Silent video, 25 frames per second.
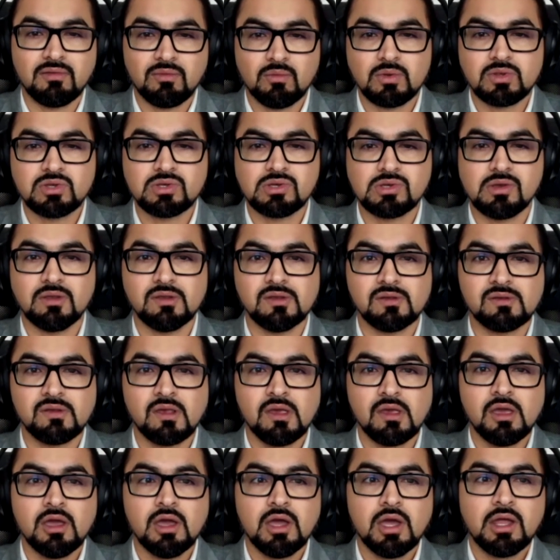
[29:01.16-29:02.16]
which is
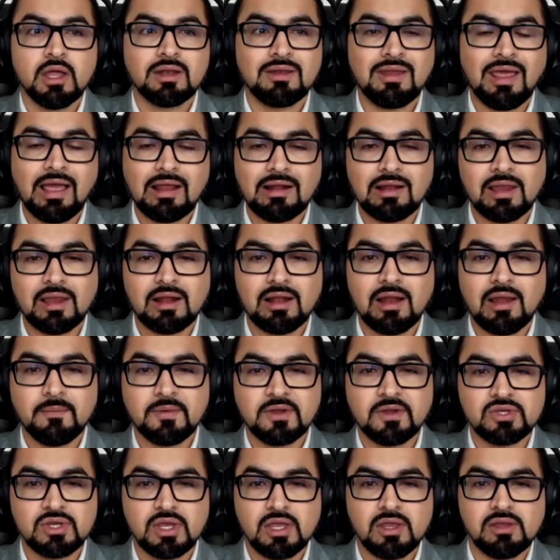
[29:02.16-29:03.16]
tackling climate
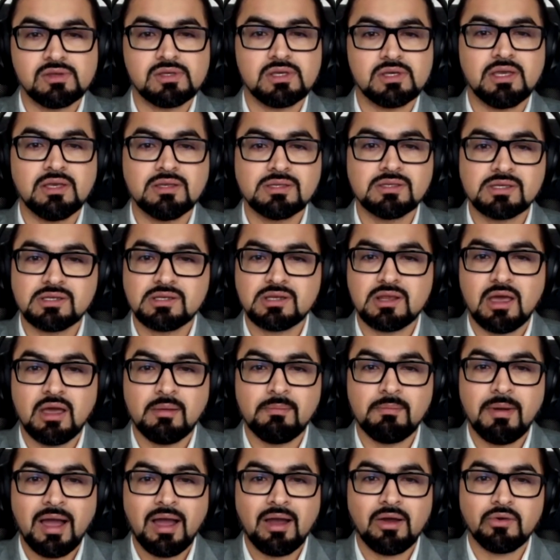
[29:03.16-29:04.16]
change isn't
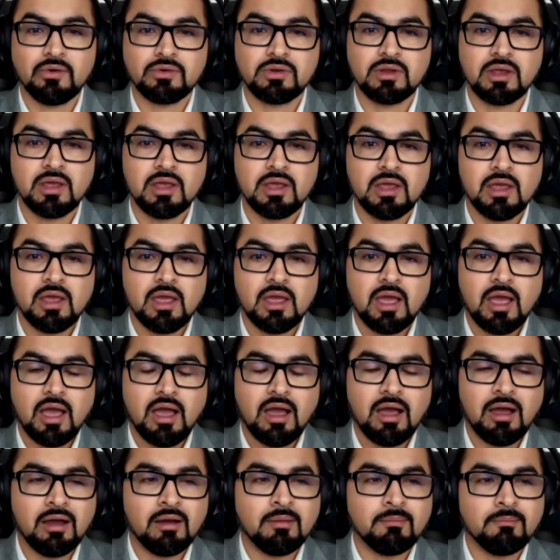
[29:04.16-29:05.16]
about
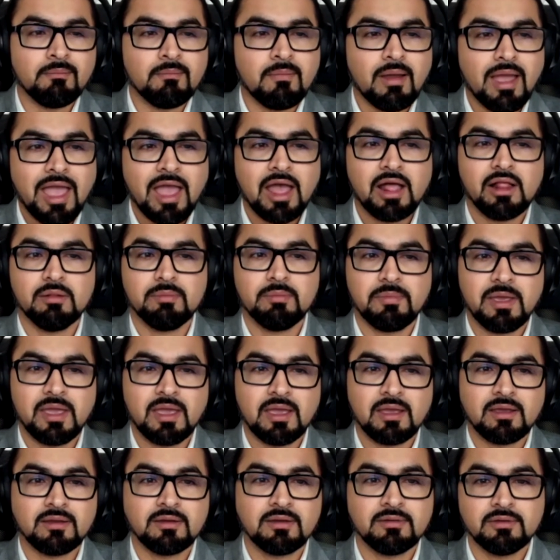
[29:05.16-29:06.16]

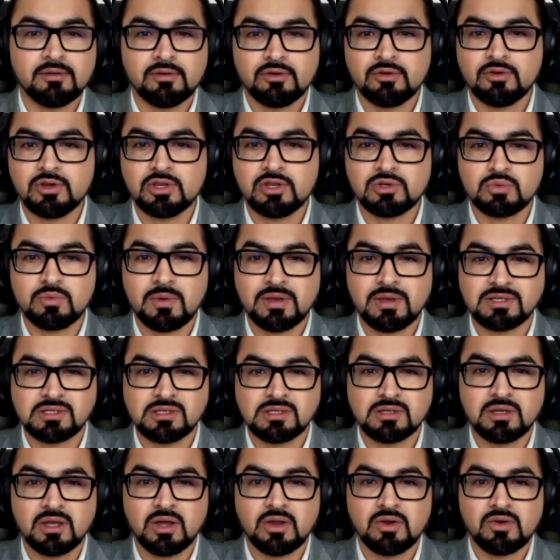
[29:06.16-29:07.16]
helping rich
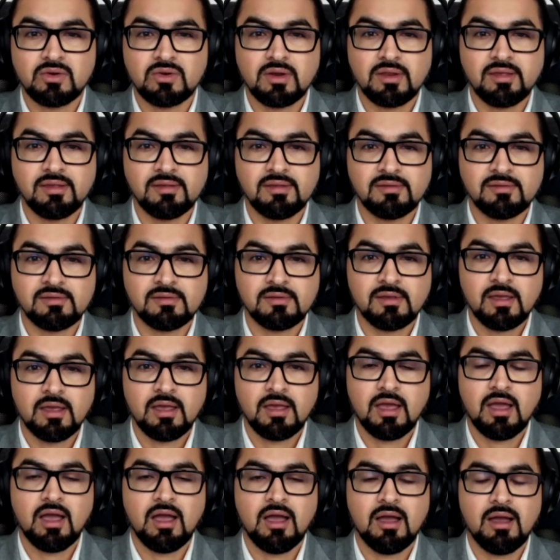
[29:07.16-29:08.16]
Western countries
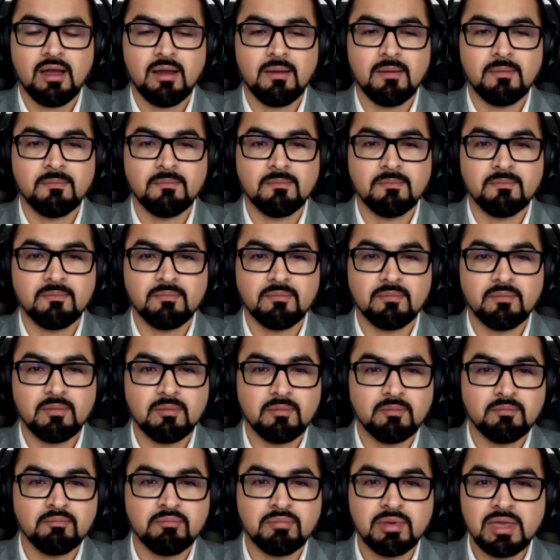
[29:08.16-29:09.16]

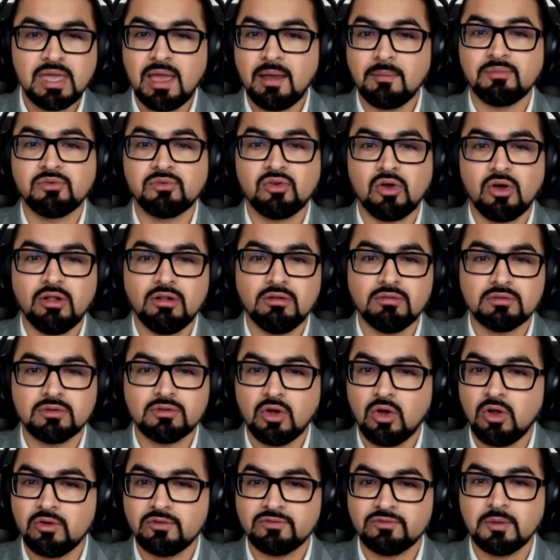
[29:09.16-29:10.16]
be absolved
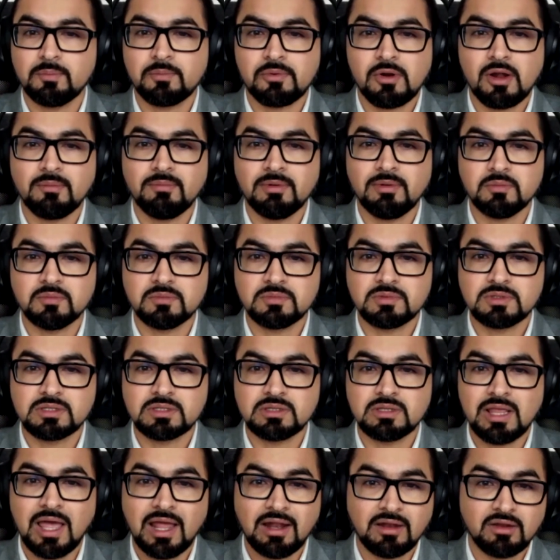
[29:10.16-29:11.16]
of the problems
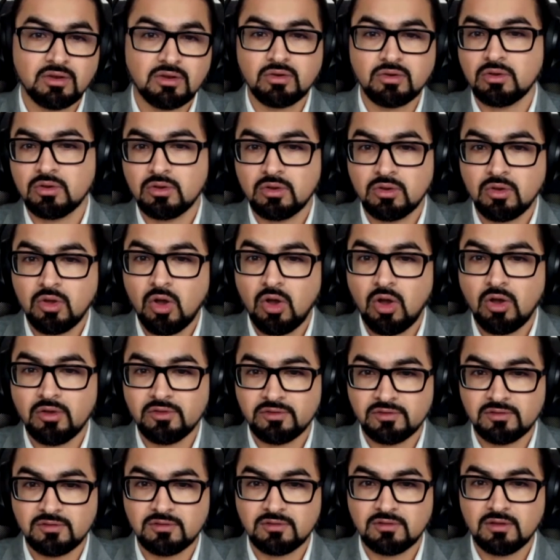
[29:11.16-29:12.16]
that
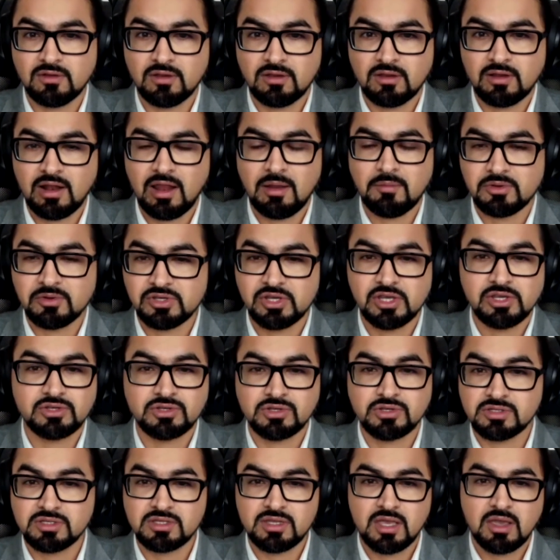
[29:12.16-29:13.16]
caused climate change,
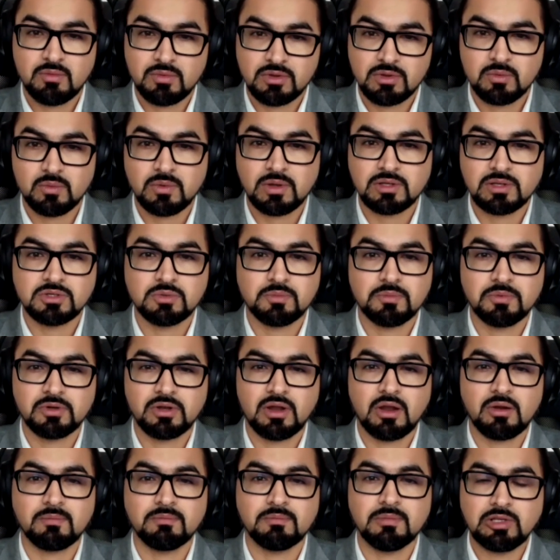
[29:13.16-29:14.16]
because they were the ones who put
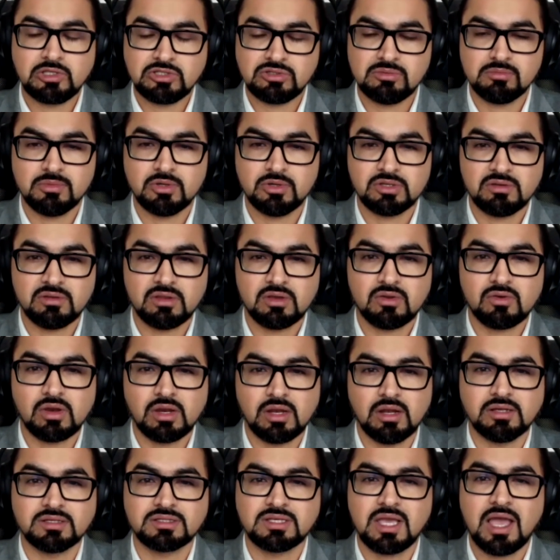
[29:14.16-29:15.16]
out much of the
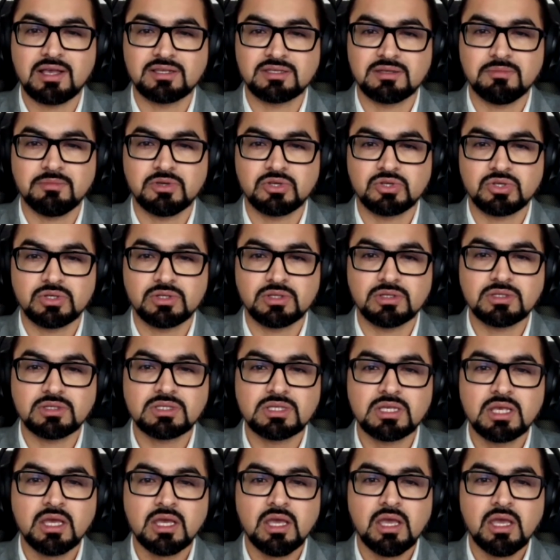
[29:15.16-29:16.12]
greenhouse gas emissions.